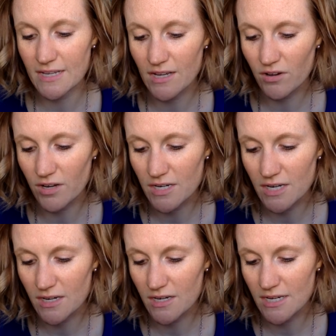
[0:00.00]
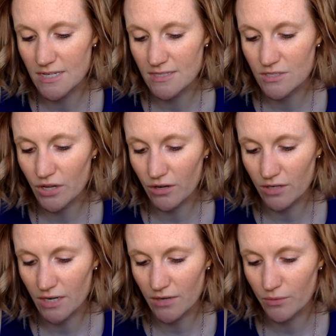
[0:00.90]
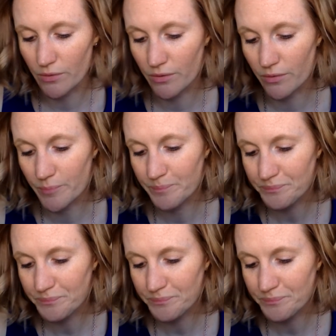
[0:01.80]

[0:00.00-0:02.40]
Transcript: thing on here is coconut oil.